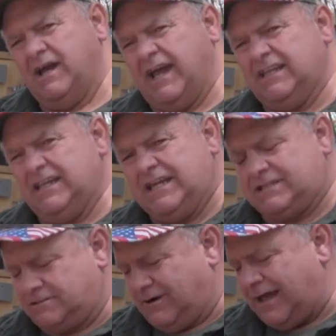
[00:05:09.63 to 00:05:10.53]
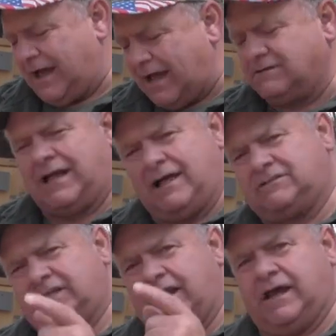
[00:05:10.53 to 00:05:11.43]
at least, well, I'll,
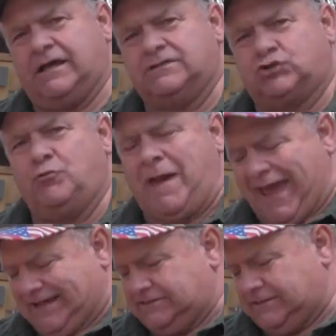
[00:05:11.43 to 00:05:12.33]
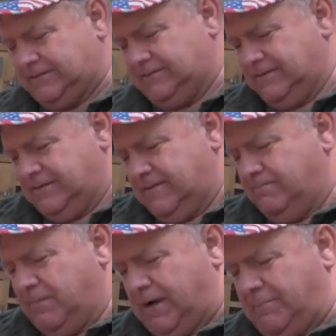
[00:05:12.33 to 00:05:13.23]
I'll say two bass.
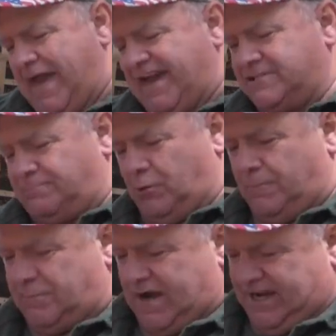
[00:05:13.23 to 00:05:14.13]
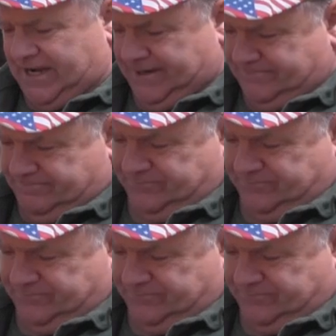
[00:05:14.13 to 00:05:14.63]
A bass per pie.